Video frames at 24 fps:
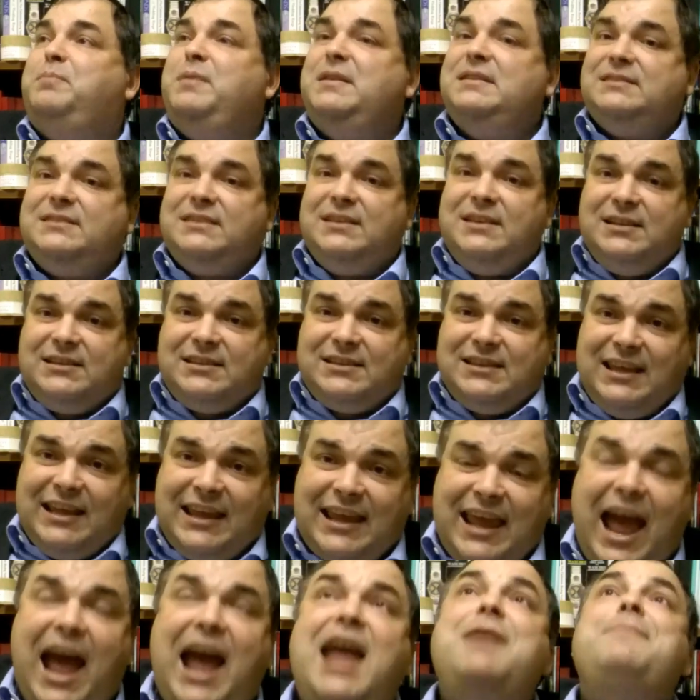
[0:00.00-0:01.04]
business, the
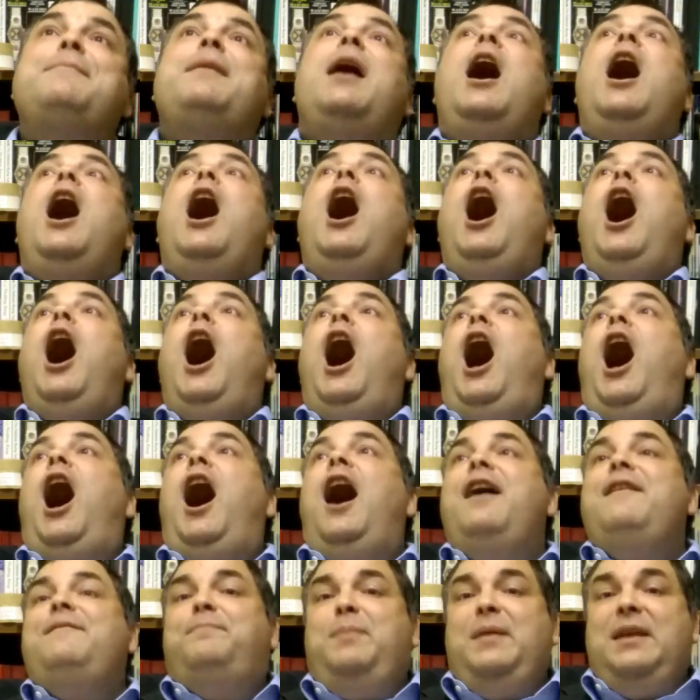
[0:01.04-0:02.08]
game.
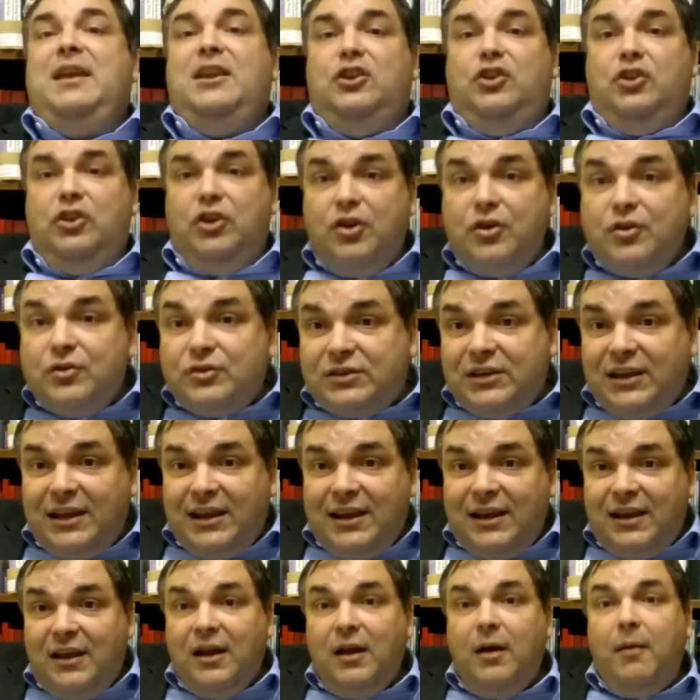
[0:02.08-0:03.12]
I've been
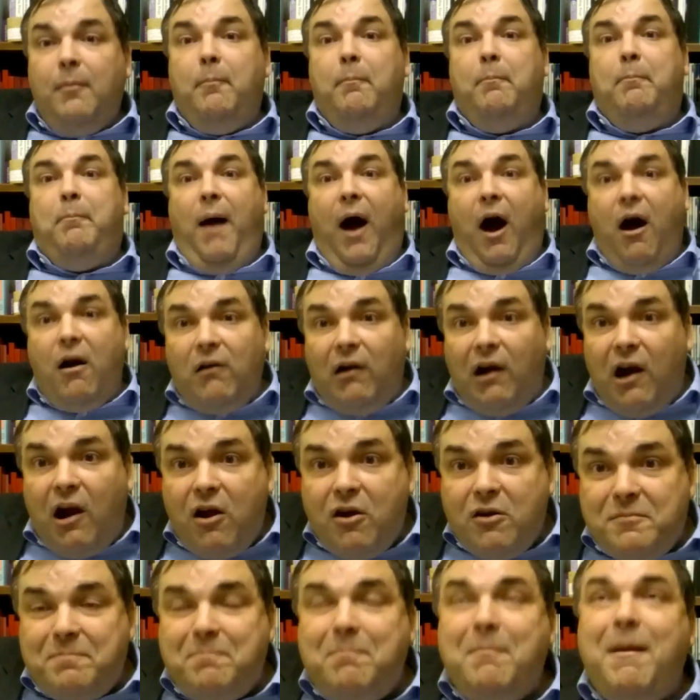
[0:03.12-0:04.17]
using
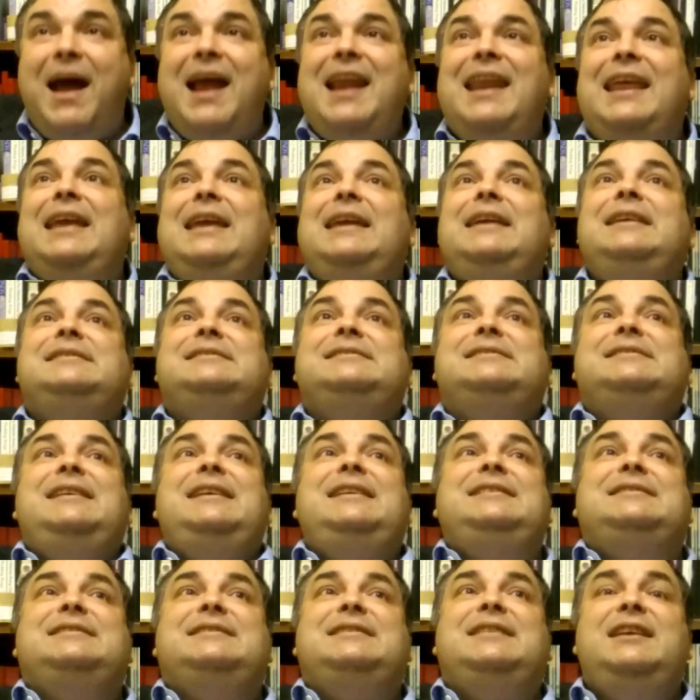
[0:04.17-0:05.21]
borrowed money
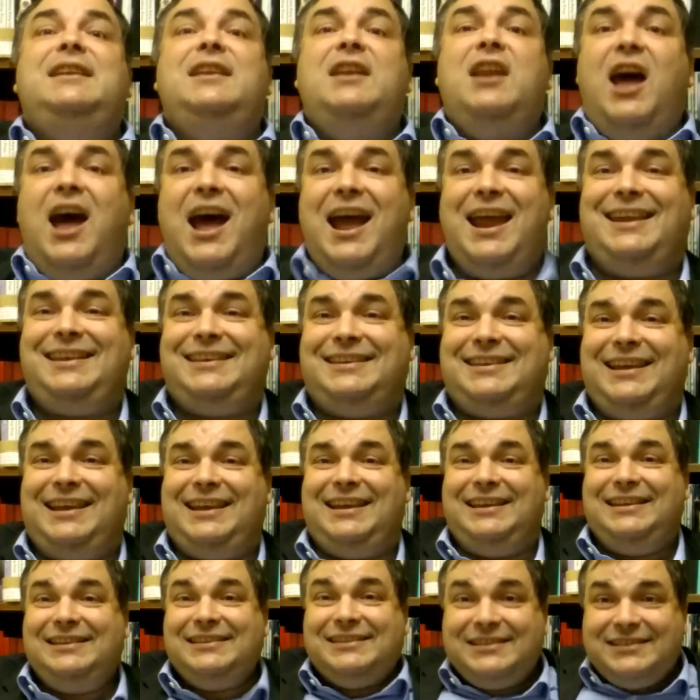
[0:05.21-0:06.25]
since the
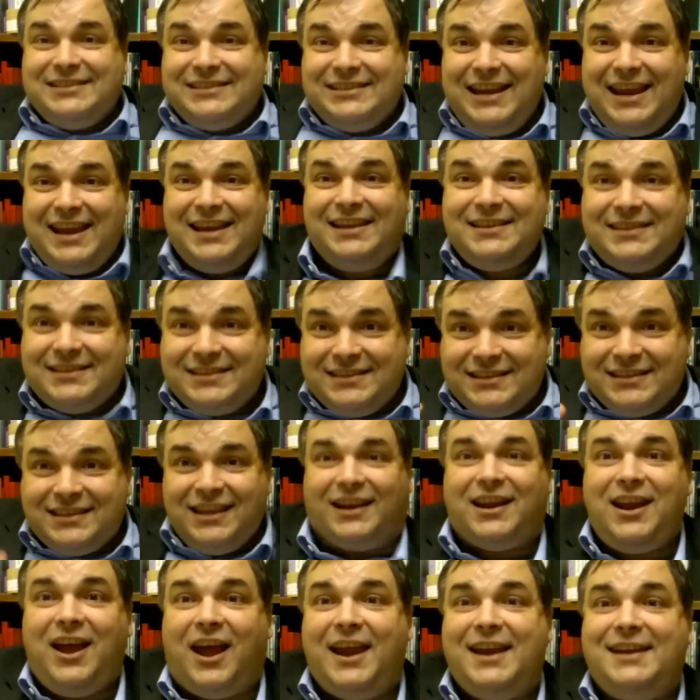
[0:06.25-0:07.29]
90s. Since the
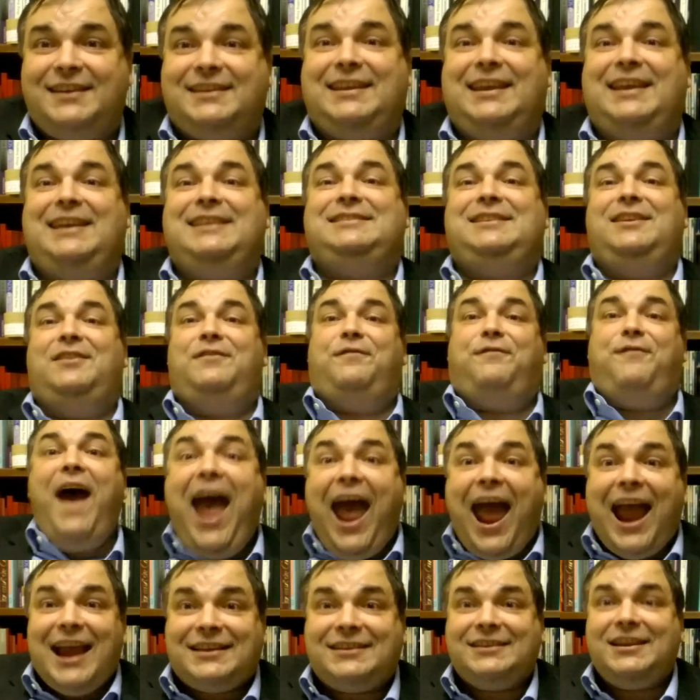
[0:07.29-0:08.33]
90s. In
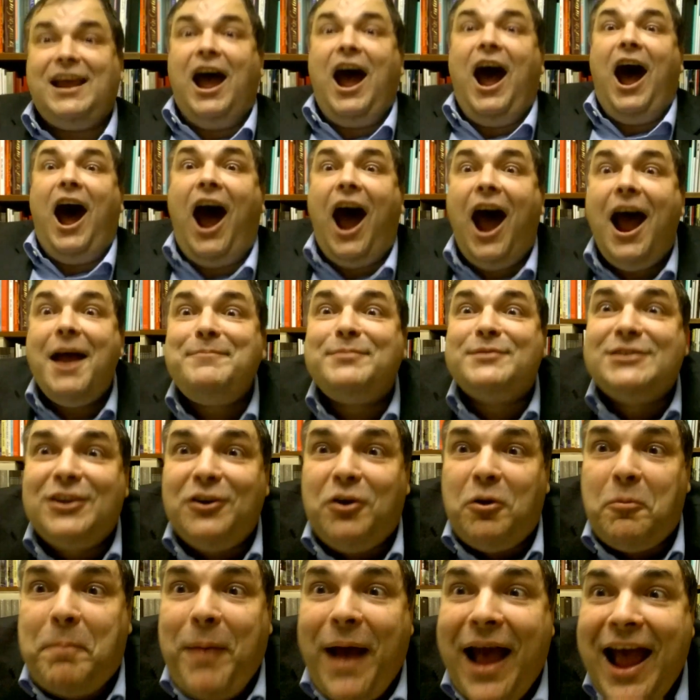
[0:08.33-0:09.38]
fact, I'm
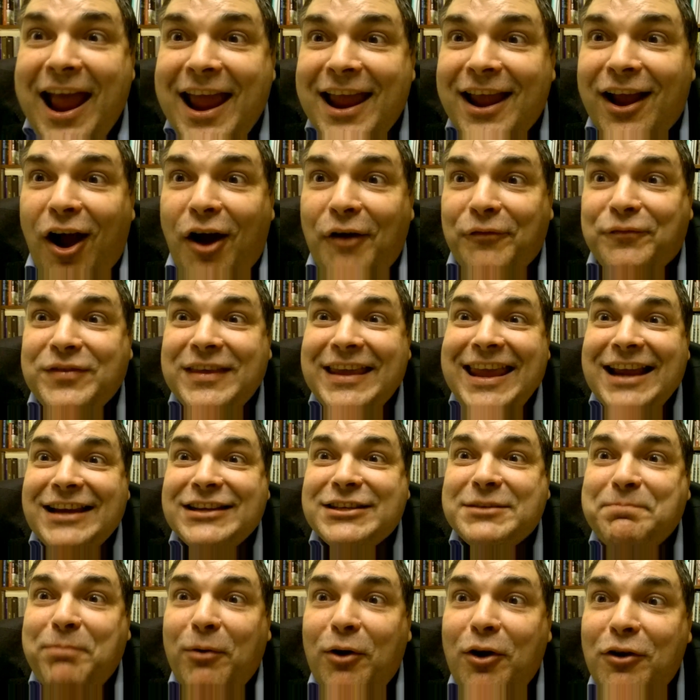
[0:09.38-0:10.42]
still paying off the
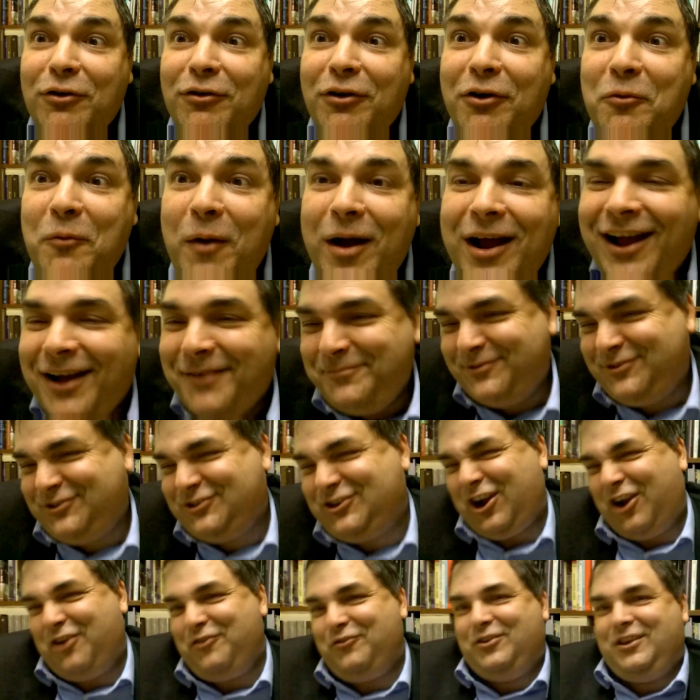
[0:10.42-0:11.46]
Explorer. I'm
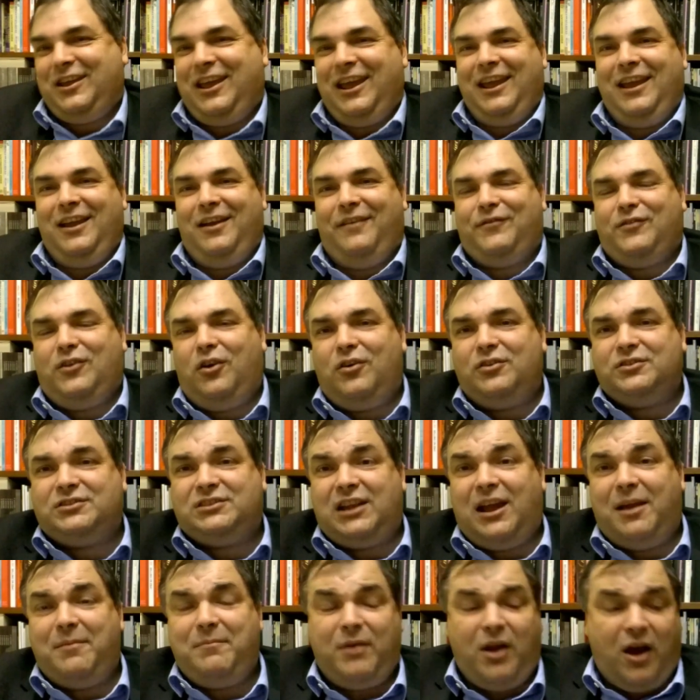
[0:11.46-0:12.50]
joking. Of course
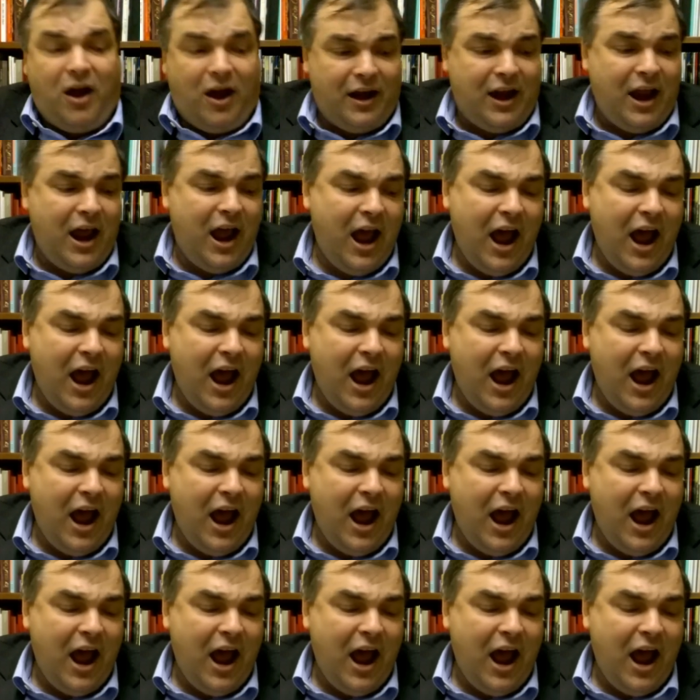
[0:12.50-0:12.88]
I'm not.